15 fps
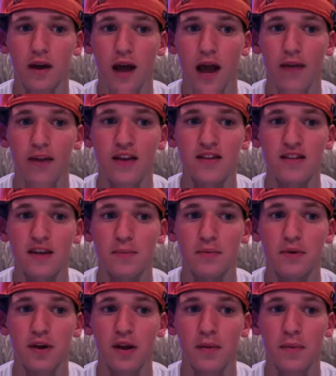and then
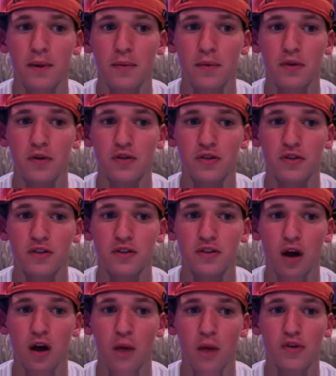separated people using this
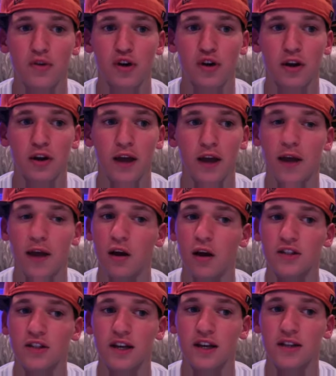arbitrary and
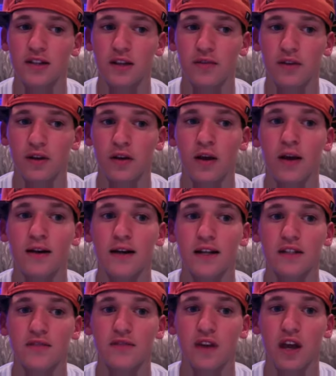unscientific
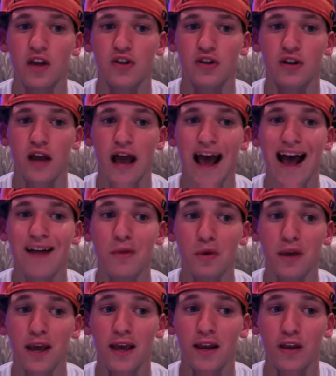classification,
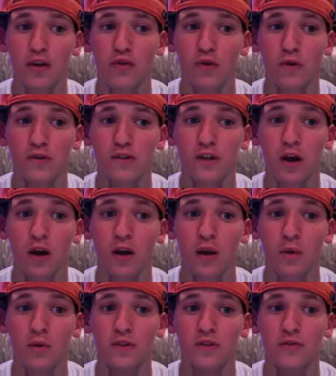allocating grossly
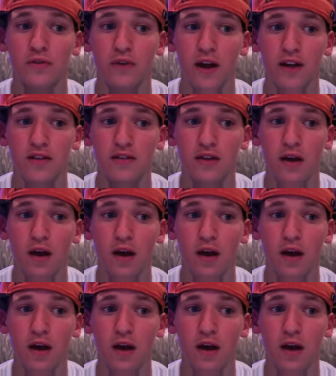unequal civil rights.